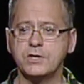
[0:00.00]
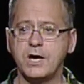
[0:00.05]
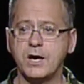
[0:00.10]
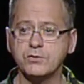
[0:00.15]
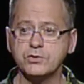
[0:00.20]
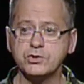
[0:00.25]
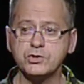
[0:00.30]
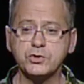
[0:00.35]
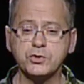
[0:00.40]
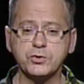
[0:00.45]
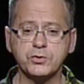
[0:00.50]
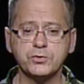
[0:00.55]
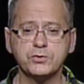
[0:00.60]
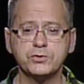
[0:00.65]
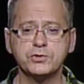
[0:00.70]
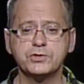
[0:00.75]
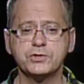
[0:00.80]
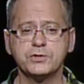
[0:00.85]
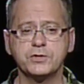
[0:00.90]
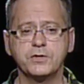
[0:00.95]

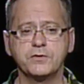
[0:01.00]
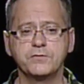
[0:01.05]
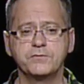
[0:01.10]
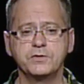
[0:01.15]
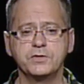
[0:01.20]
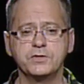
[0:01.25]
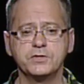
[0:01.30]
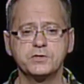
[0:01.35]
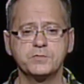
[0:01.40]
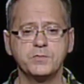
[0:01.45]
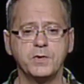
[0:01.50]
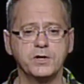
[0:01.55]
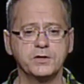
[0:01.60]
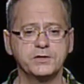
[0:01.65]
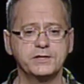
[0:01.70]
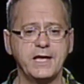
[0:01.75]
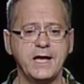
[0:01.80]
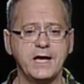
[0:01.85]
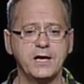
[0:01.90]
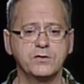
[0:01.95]
outskirts of the small
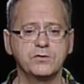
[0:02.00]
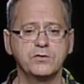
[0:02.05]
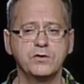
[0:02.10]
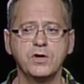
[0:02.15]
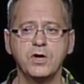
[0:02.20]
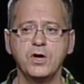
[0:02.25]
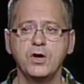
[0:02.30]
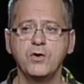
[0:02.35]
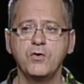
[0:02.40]
town,